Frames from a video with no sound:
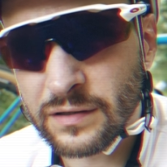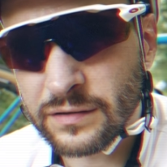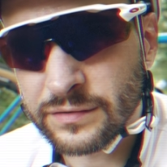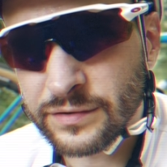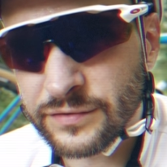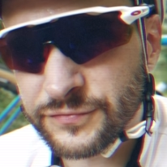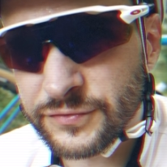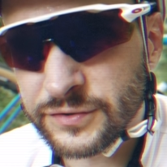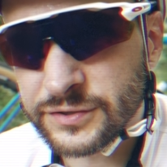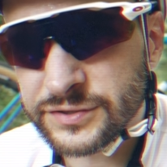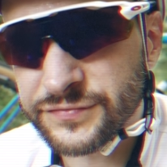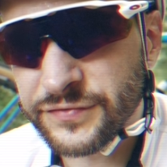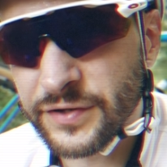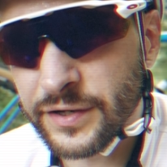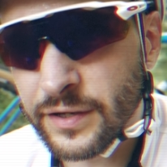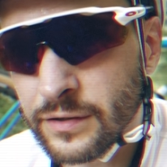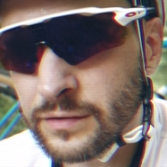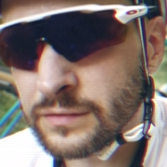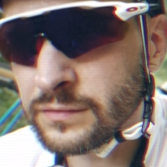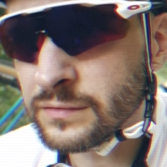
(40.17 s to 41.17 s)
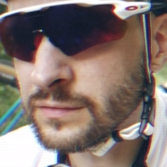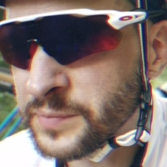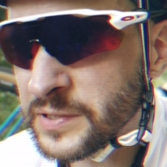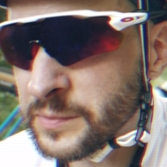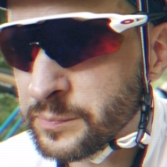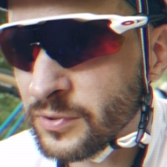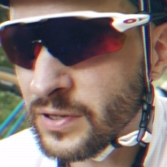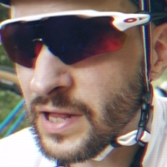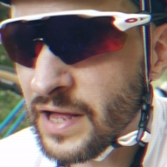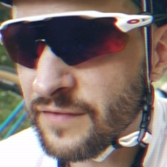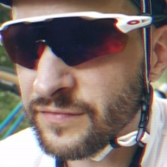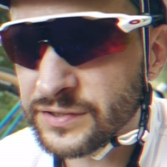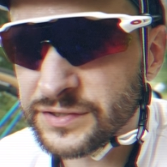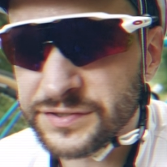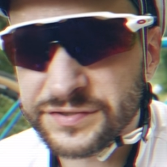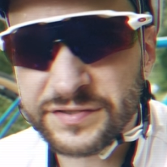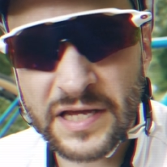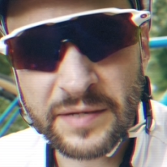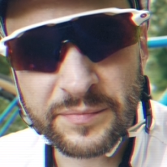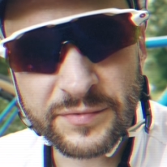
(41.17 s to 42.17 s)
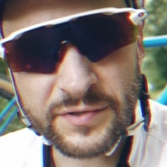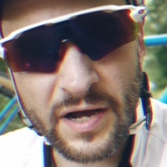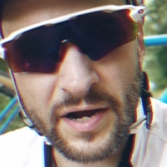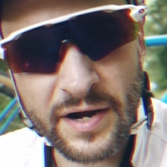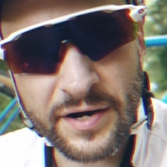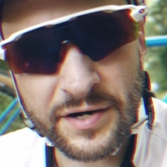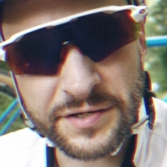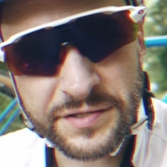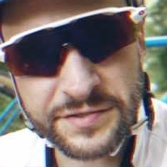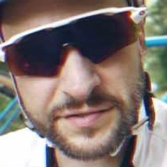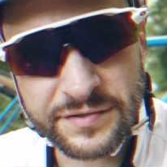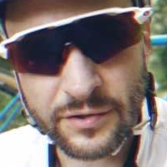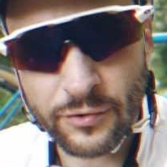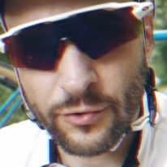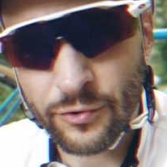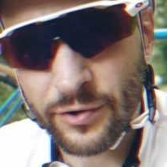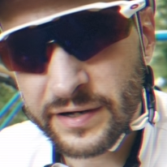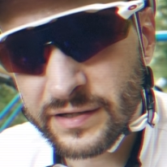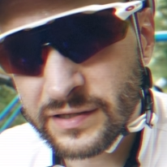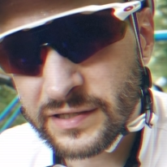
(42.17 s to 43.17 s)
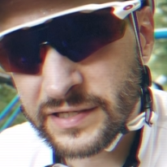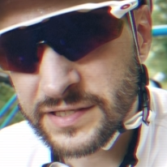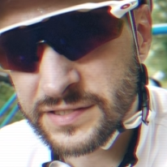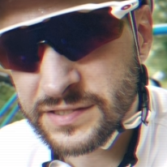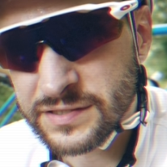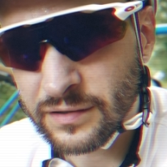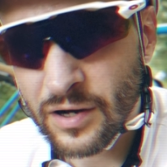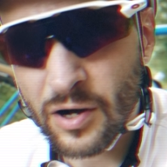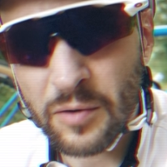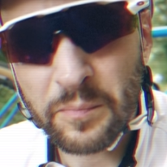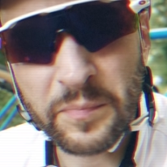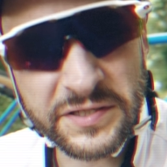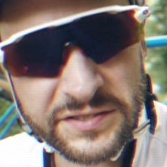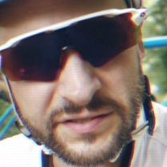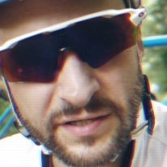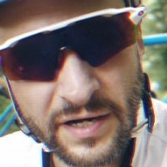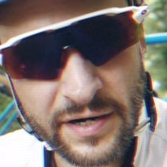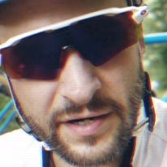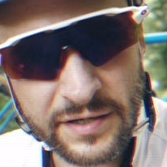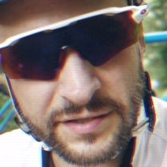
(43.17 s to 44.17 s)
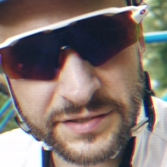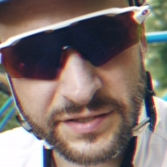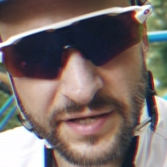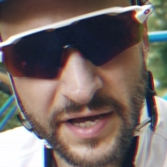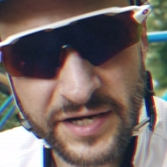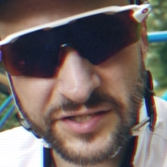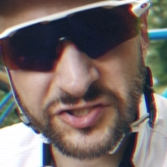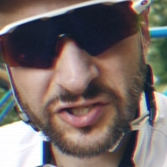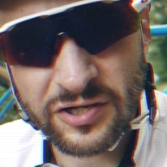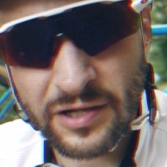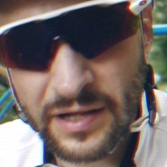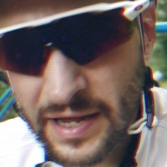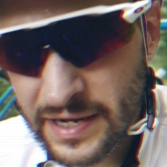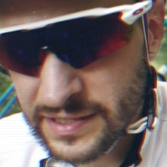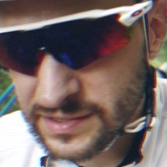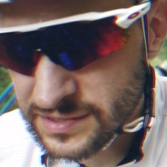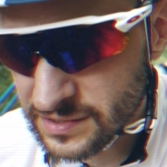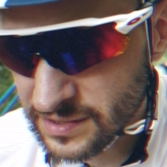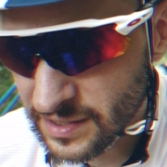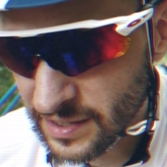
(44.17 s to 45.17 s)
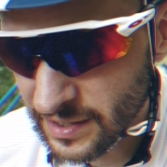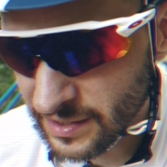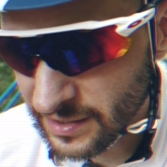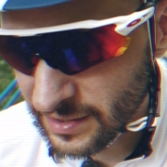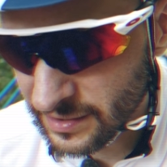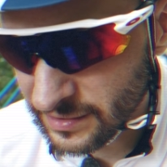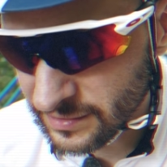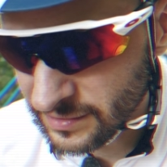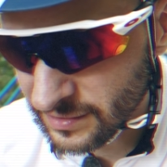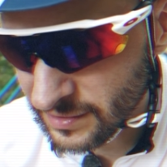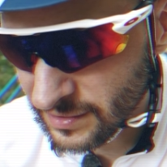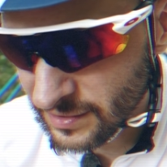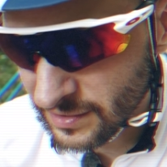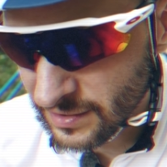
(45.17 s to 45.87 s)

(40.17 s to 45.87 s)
on the first video, people having the same tires, or at least Compass tires, Extralights, and